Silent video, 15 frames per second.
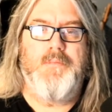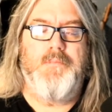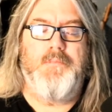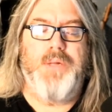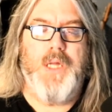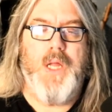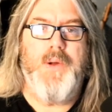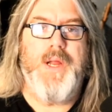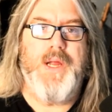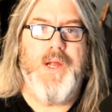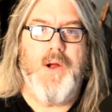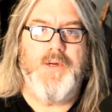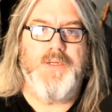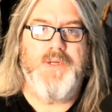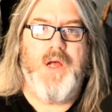bloating
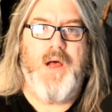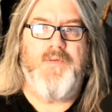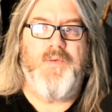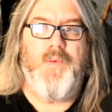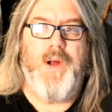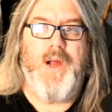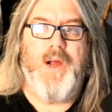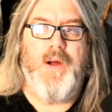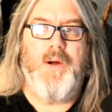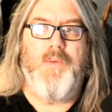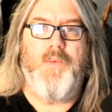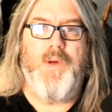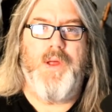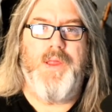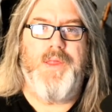our software
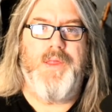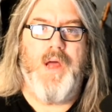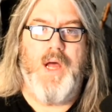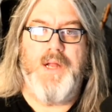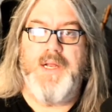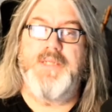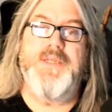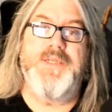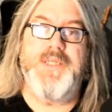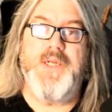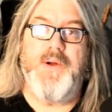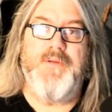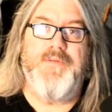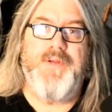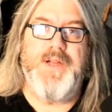with
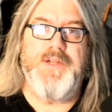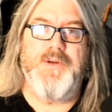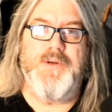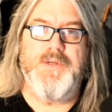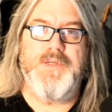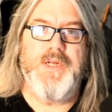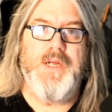unnecessary features